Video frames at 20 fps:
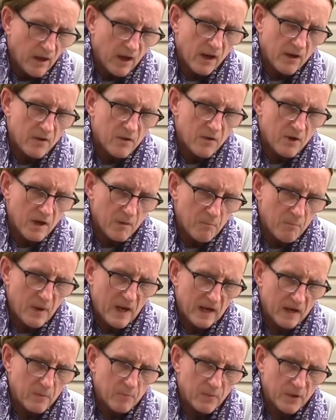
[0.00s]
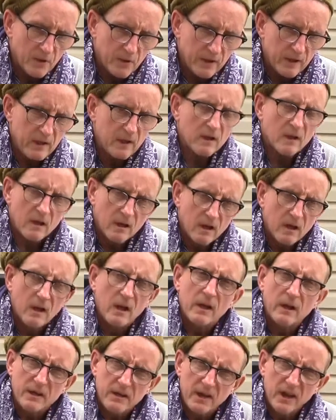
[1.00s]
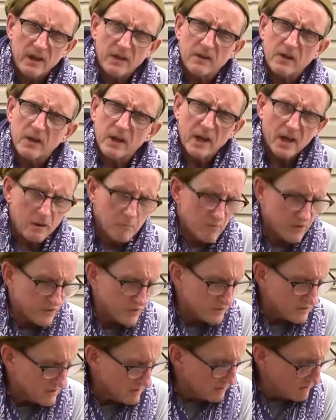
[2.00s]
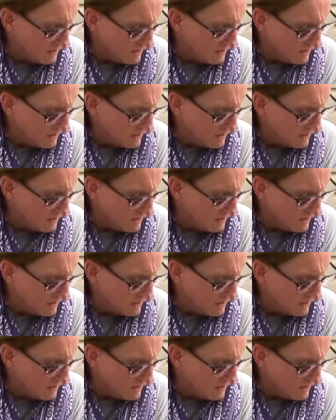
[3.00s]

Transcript: can you get back ability? Yeah, you can, but there's